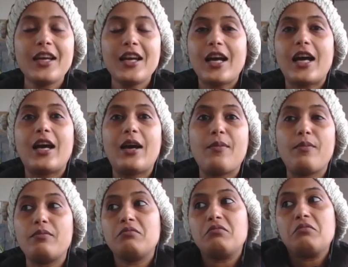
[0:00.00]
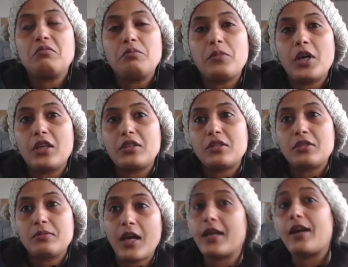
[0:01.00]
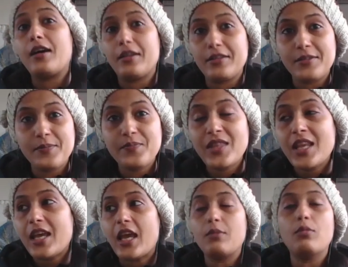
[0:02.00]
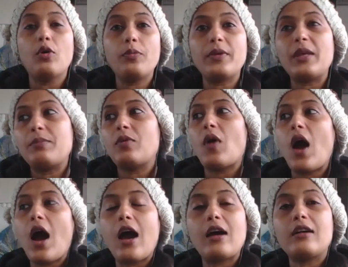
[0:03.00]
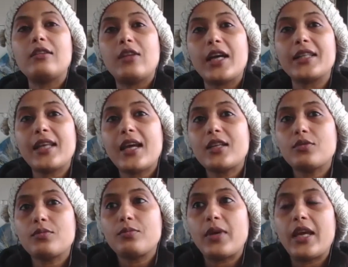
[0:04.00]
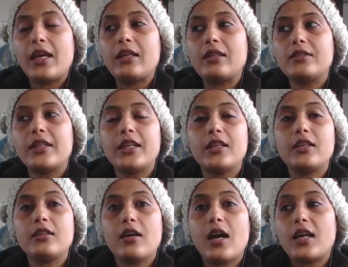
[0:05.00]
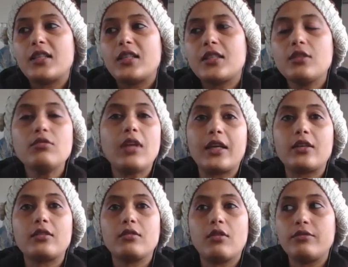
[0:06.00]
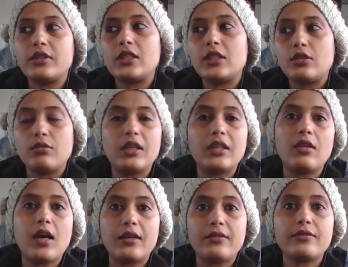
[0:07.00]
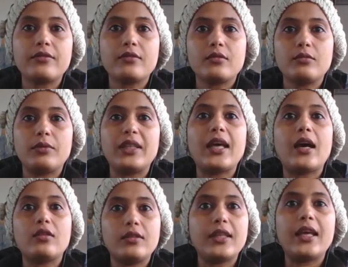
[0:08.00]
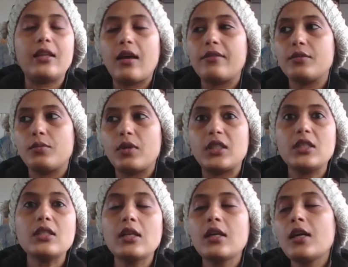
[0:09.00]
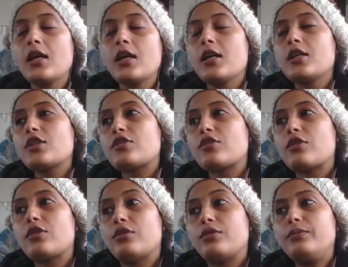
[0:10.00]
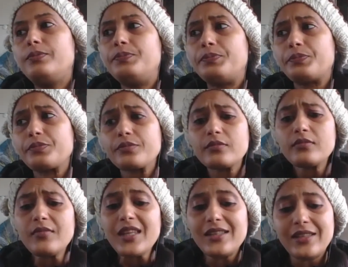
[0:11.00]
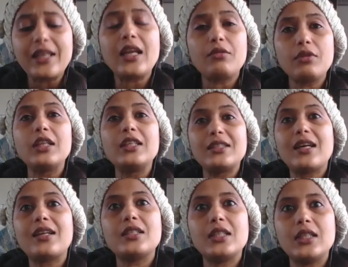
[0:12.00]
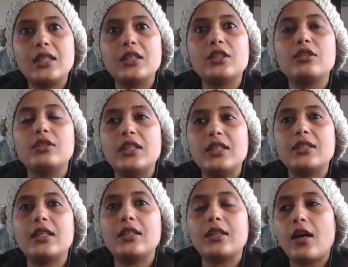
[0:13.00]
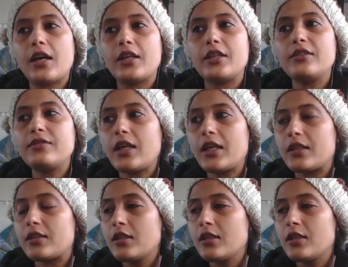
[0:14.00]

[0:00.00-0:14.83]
Um, but I can't. And more people are like that, where they are still like obviously doing life without their loved ones. So then I really started digging into this, and kind of like